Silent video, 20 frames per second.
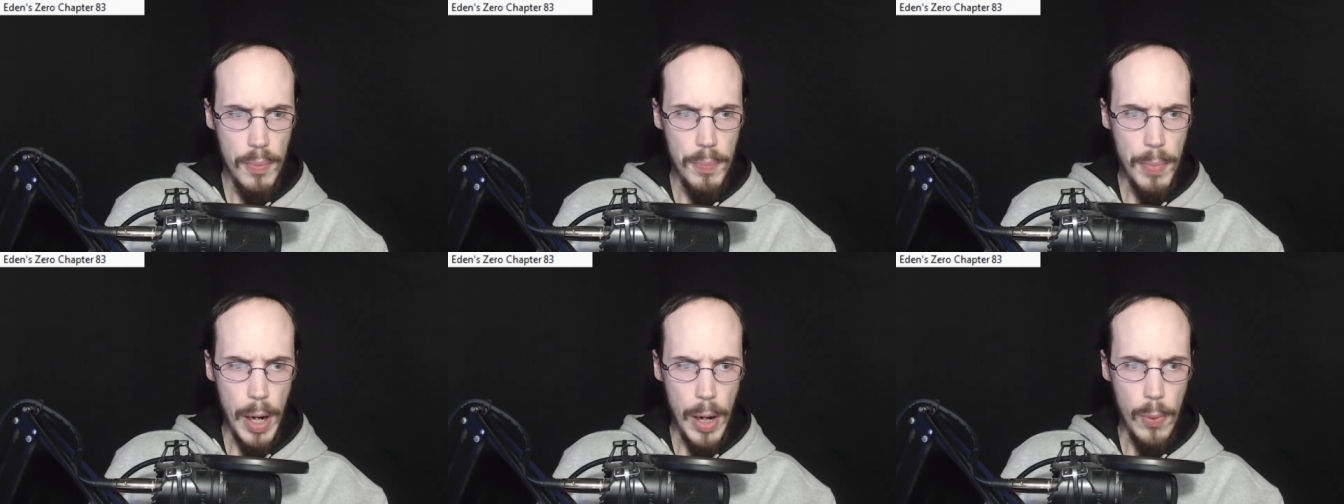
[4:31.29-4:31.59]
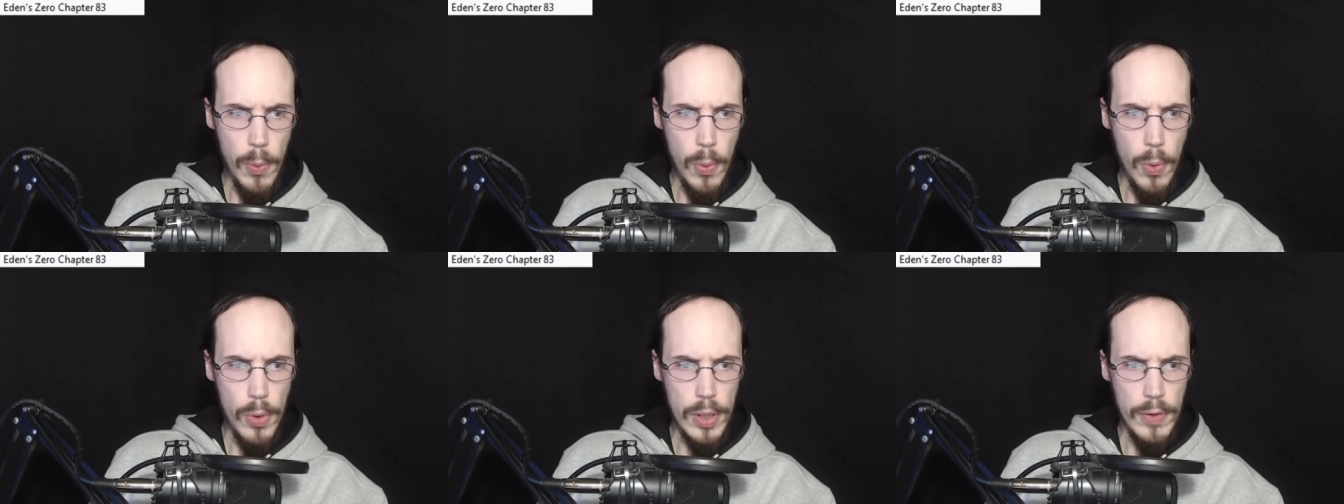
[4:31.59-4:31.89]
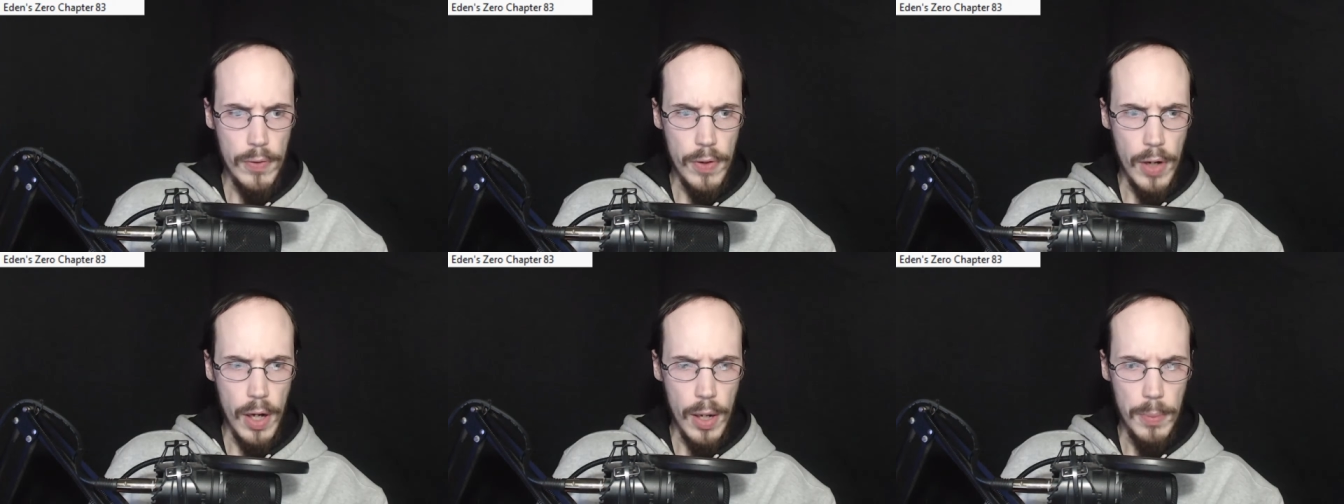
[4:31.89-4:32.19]
But I won't
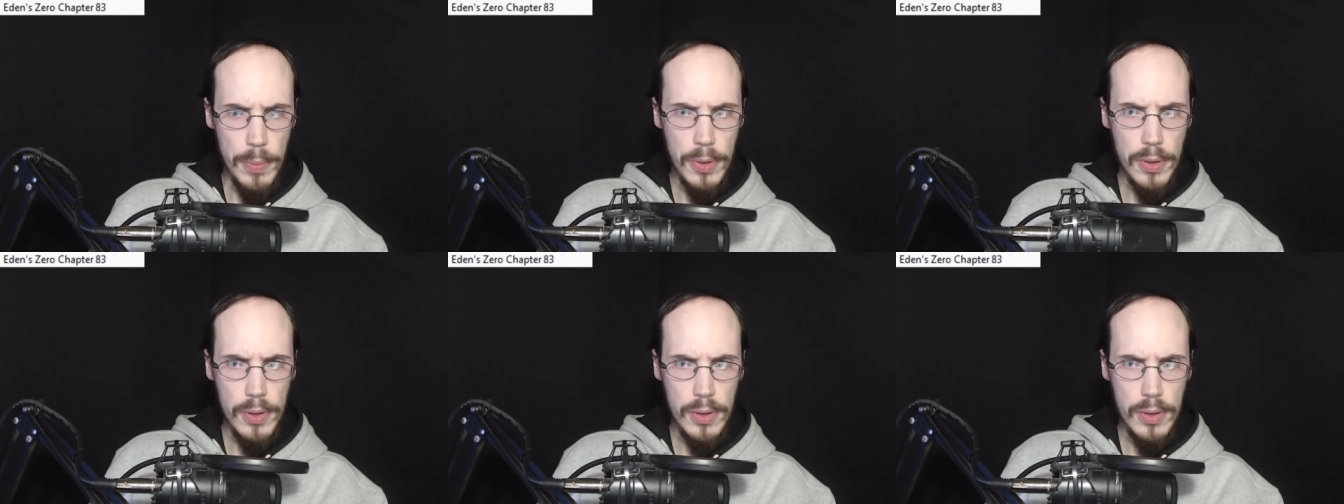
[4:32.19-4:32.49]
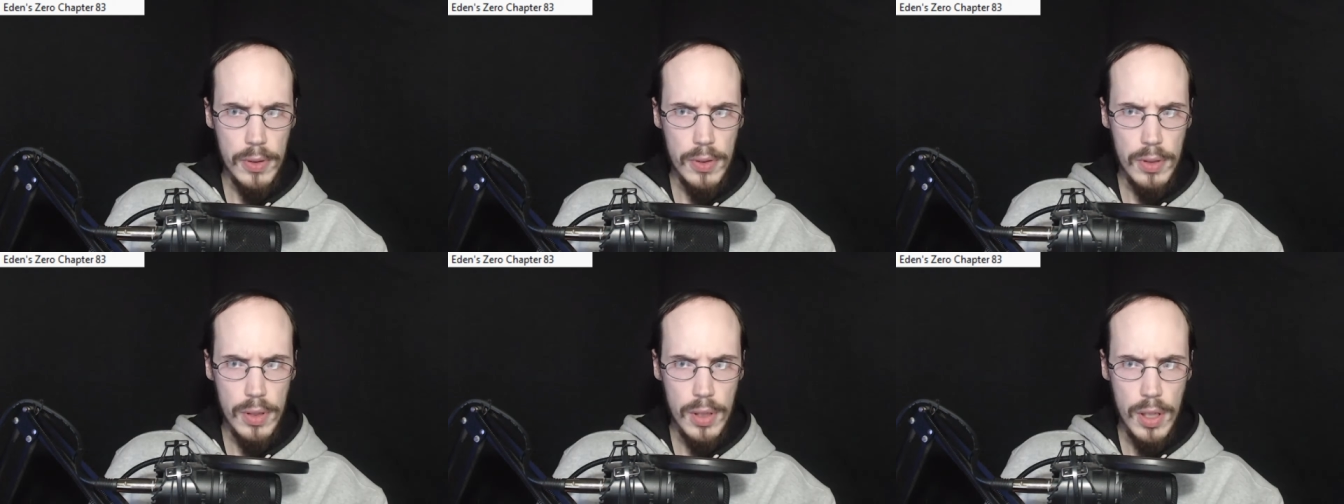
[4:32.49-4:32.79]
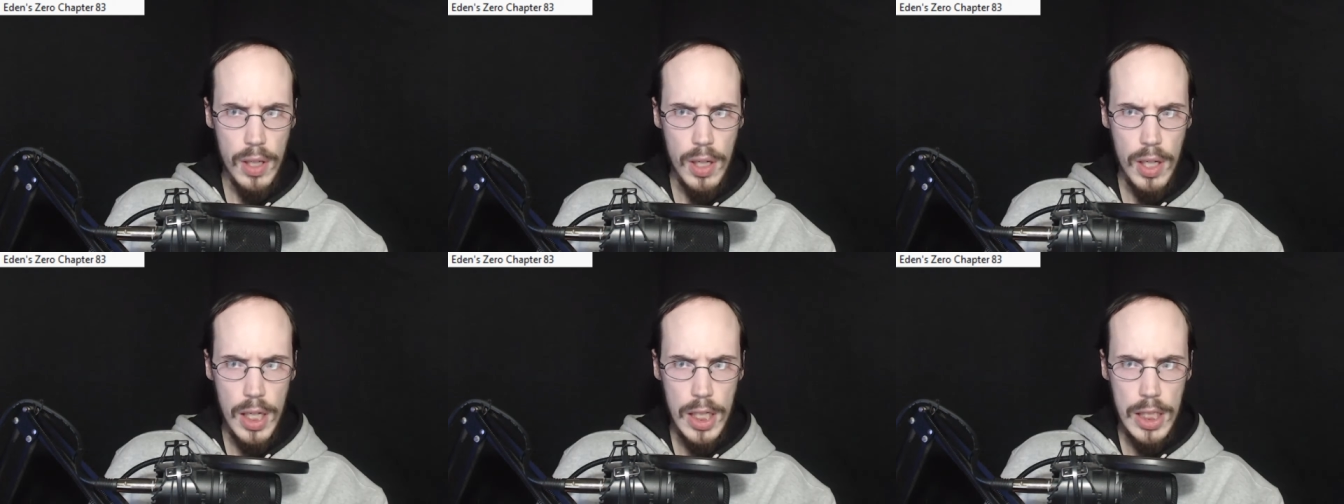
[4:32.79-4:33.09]
give up.
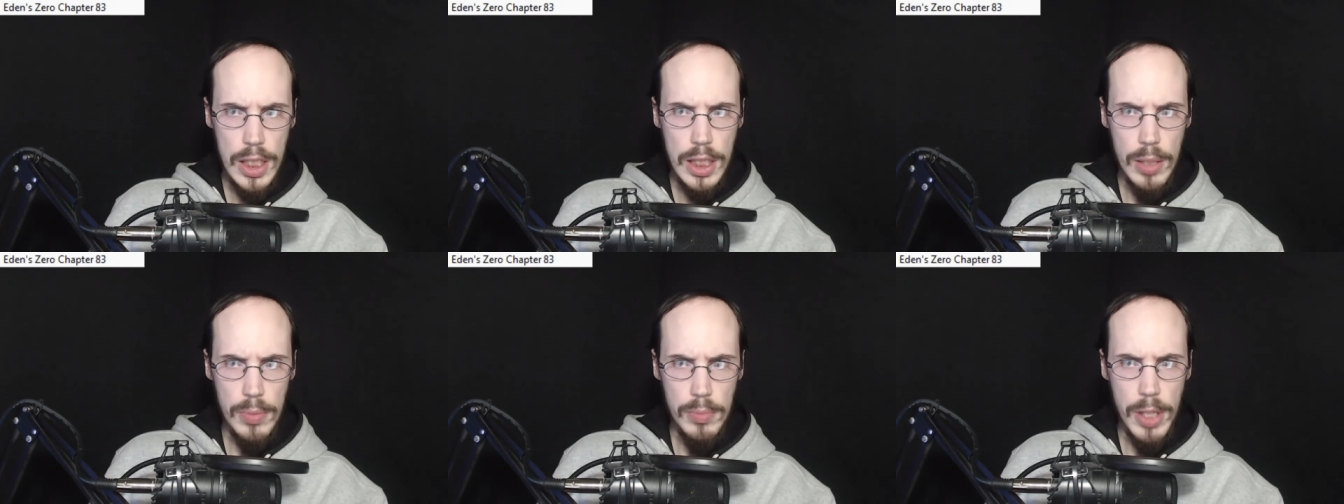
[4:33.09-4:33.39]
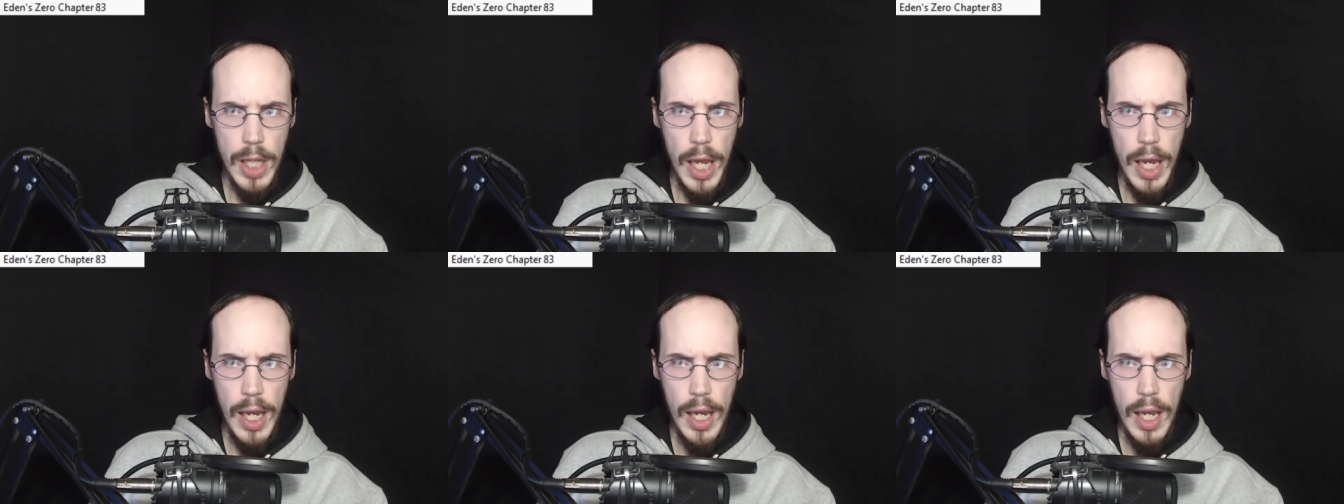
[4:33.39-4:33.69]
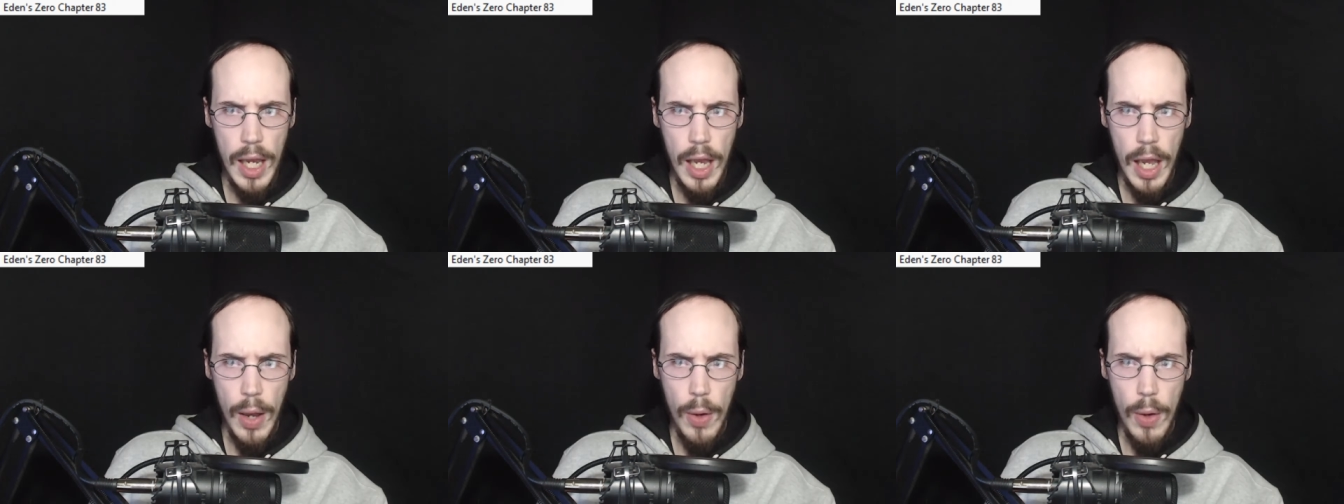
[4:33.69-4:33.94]
Someday,